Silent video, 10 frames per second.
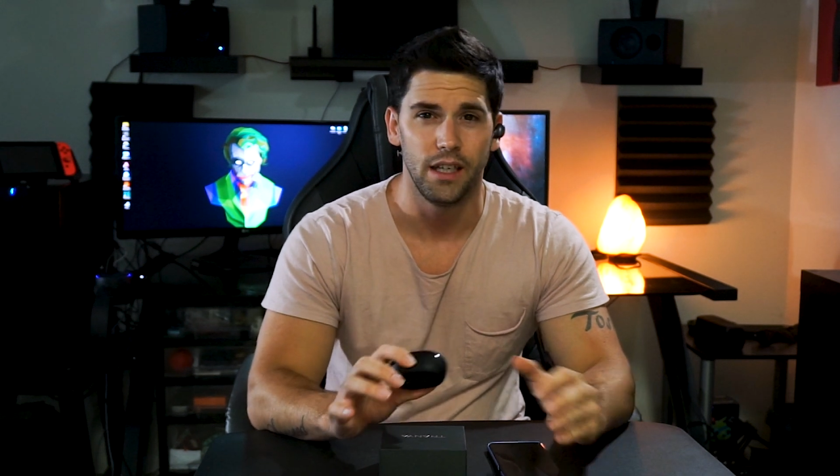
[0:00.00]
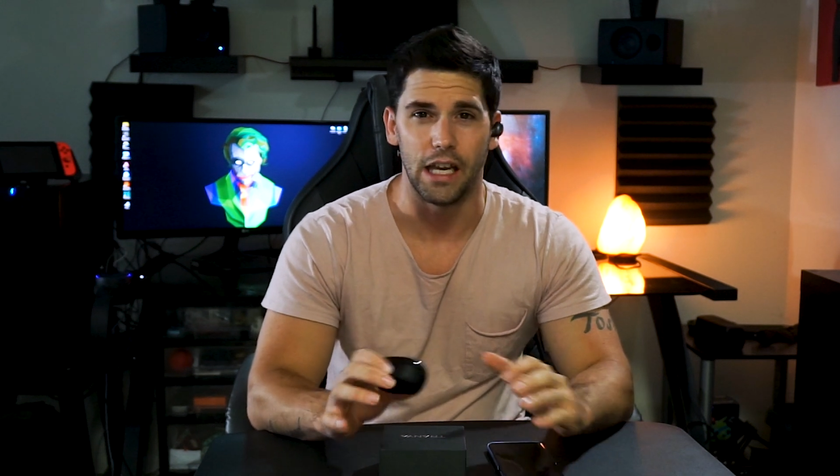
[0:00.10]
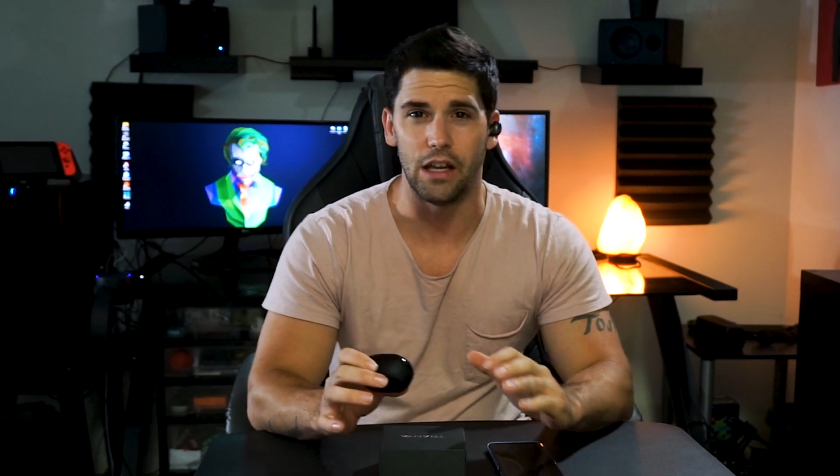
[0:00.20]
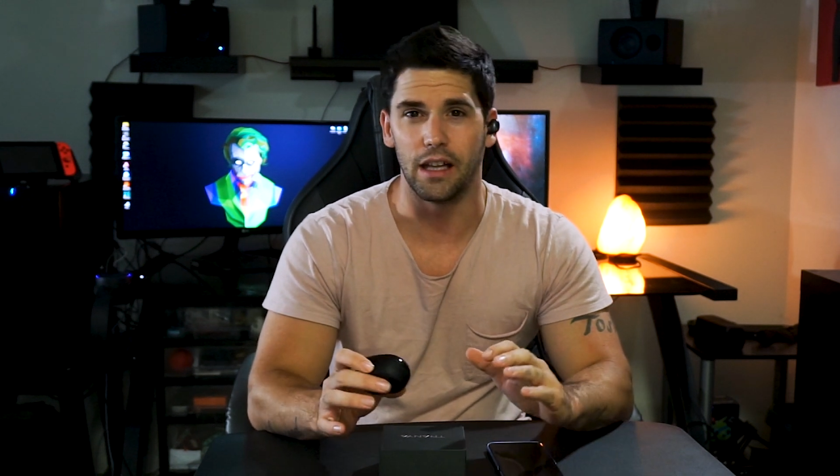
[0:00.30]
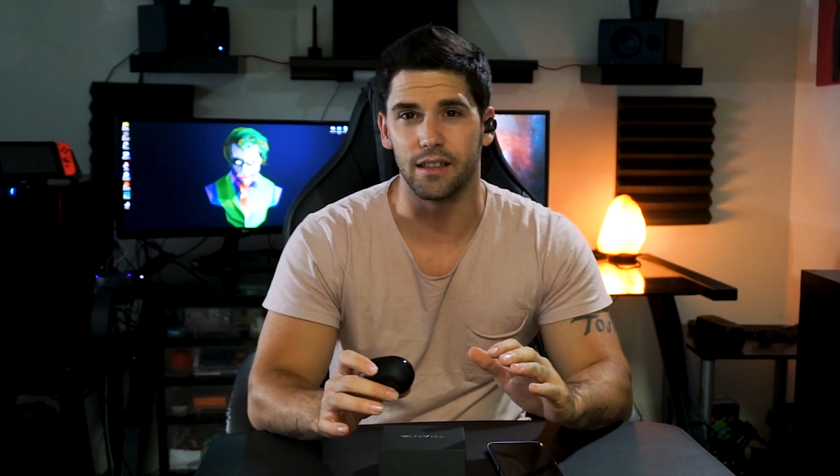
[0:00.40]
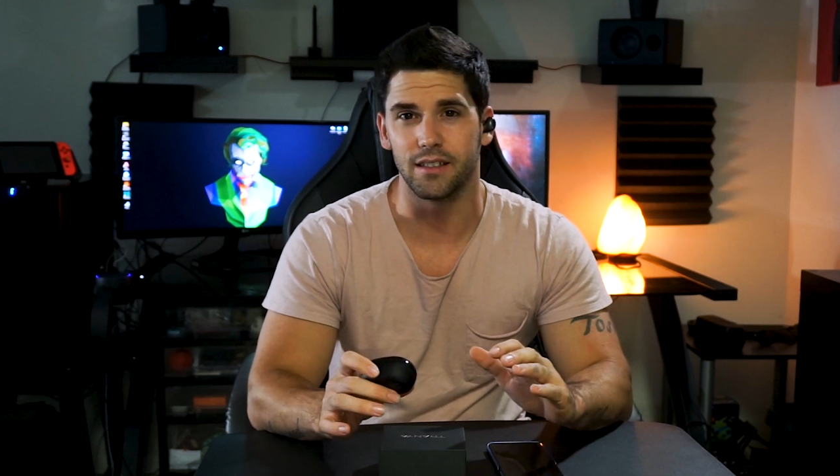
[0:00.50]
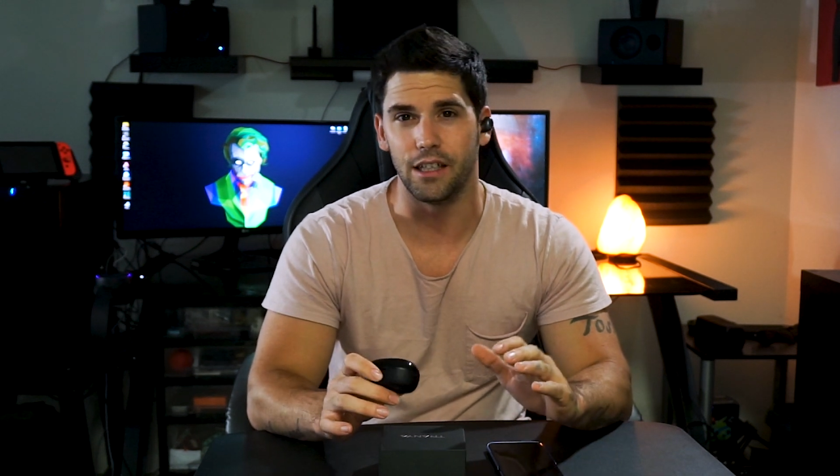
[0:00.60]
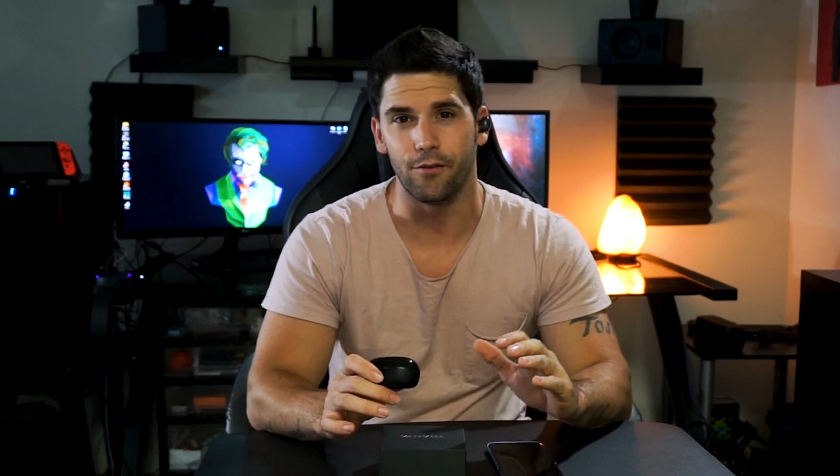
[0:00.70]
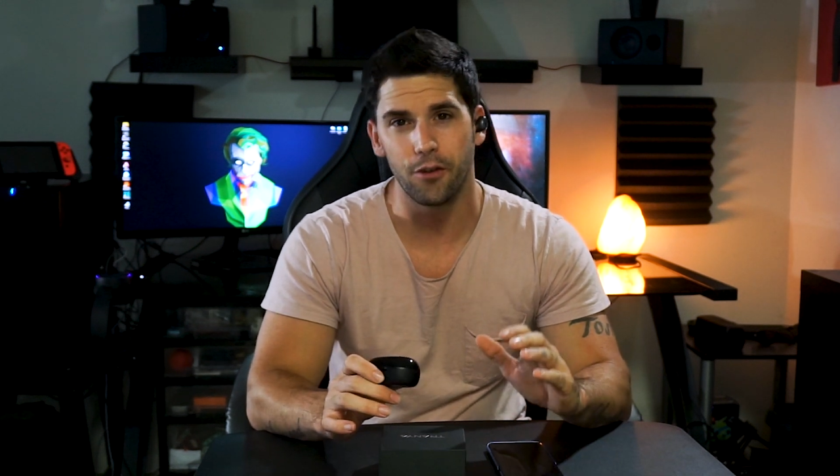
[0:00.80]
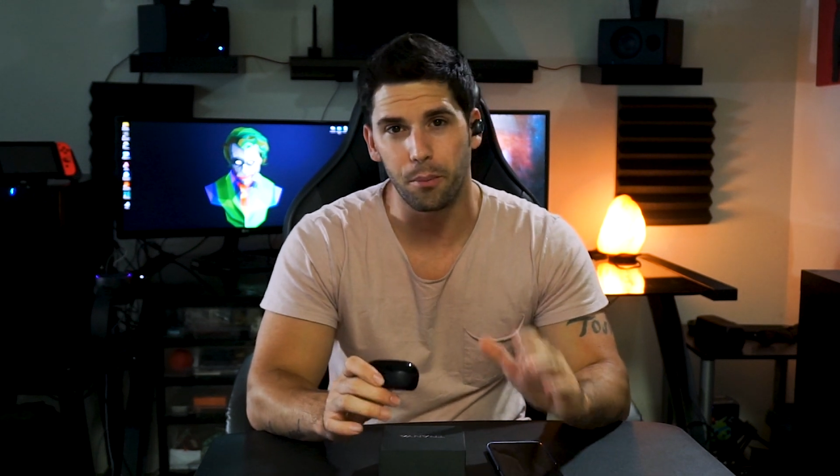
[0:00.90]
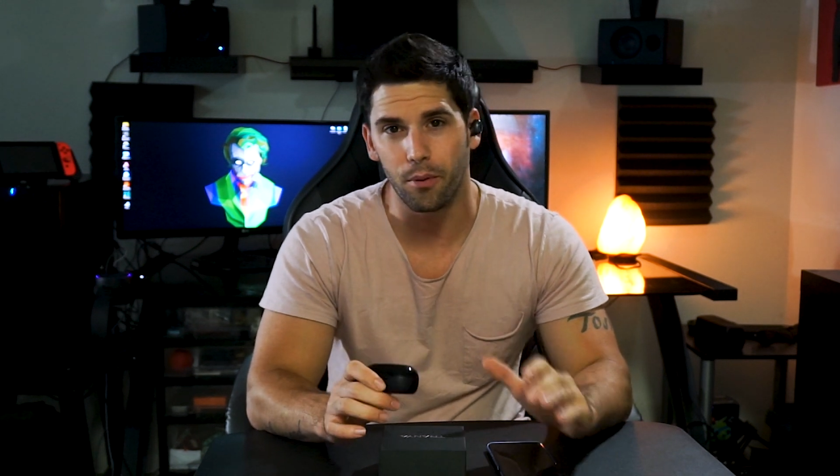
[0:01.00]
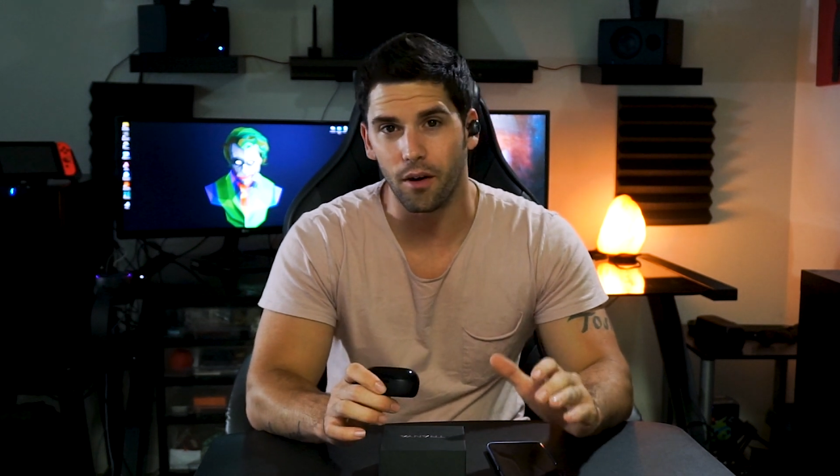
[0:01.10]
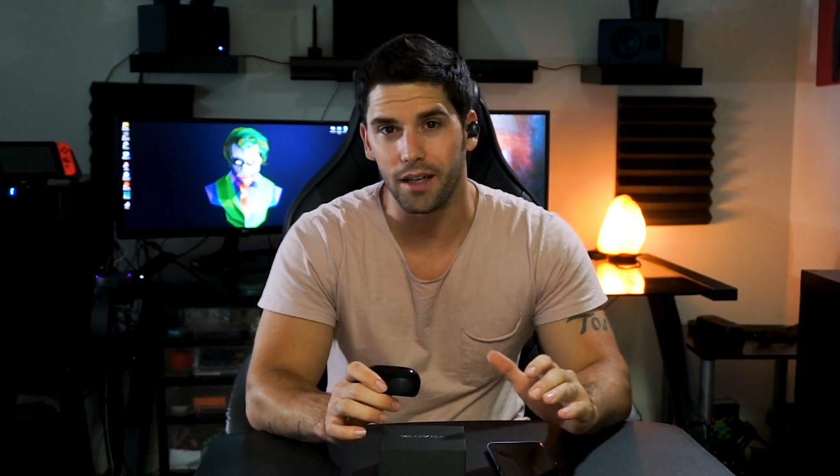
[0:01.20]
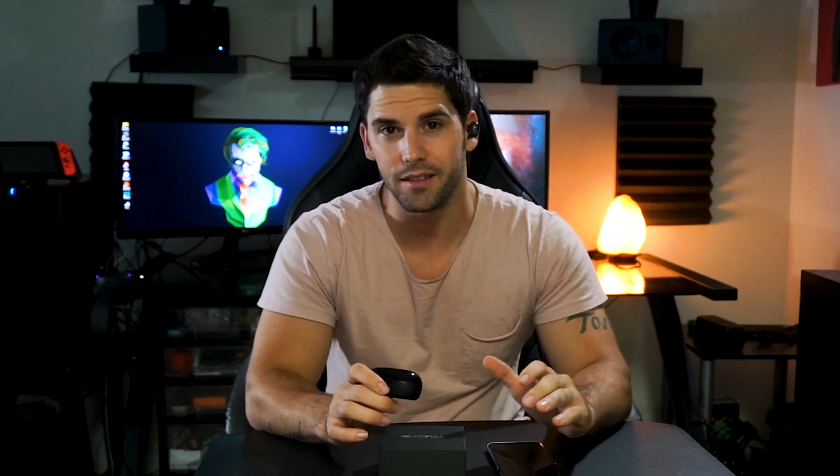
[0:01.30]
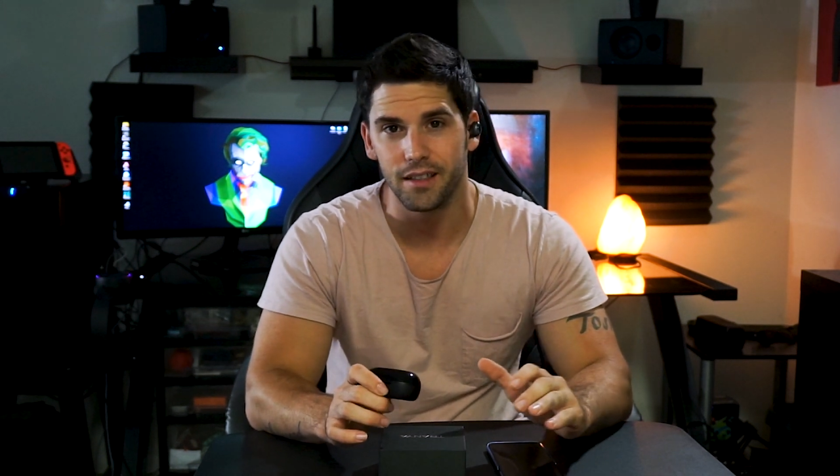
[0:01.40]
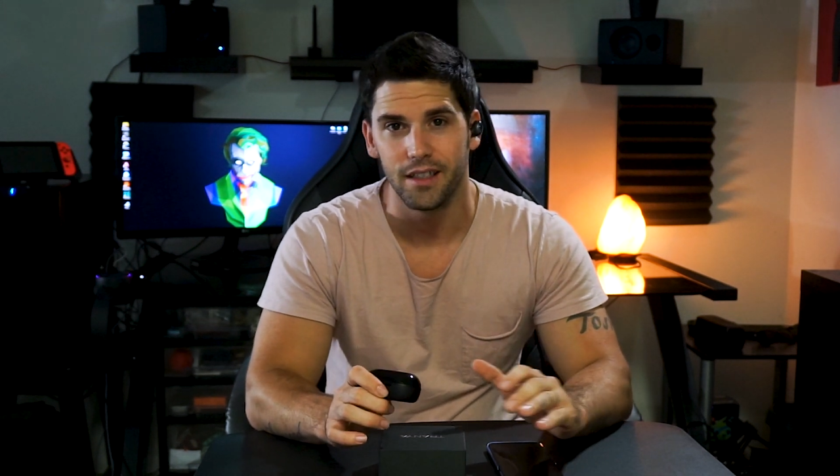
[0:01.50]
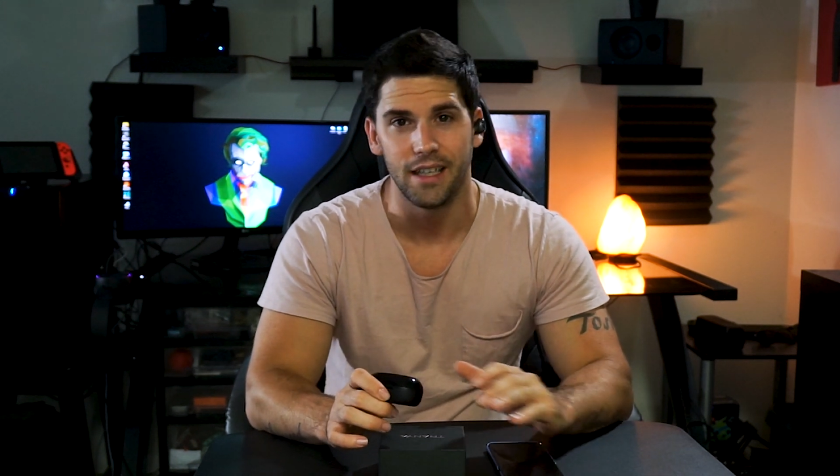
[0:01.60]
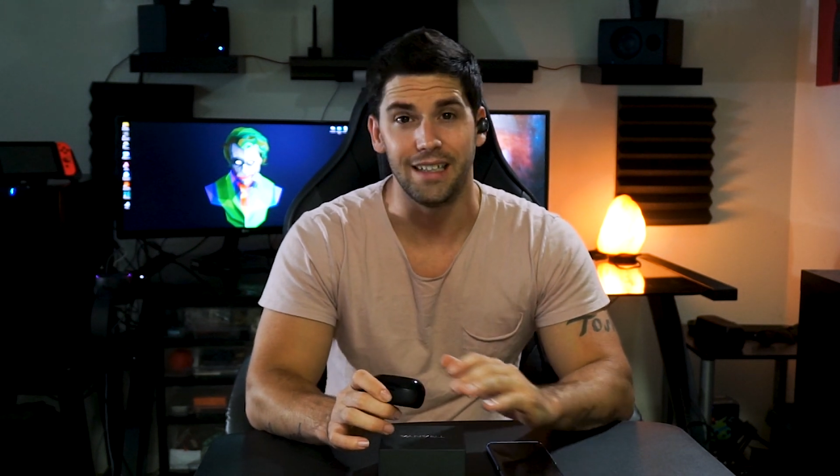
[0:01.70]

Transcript: And like I said, for the price